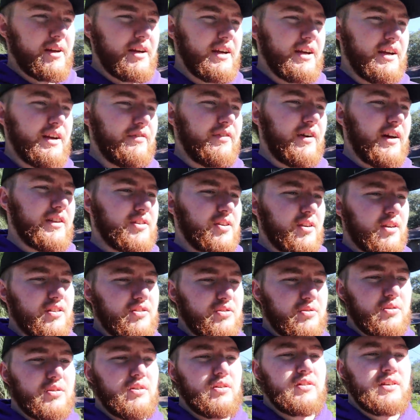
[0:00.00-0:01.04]
If I took
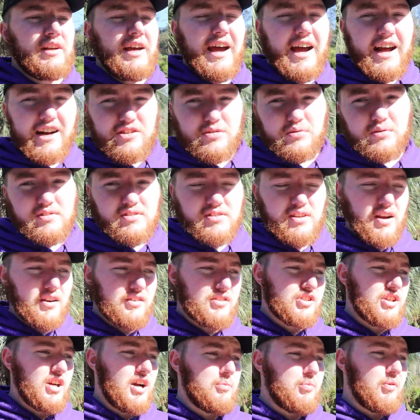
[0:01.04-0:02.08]
it to an actual
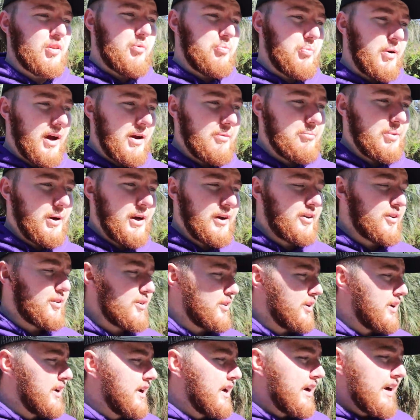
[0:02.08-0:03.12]
exhaust shop with a pipe
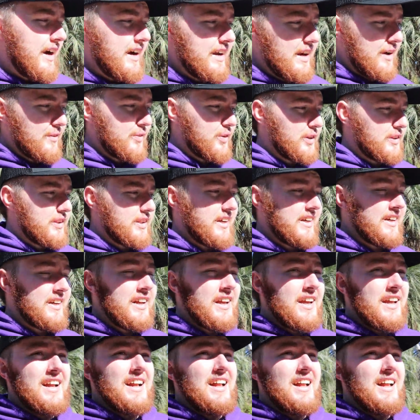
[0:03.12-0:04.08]
bender and everything,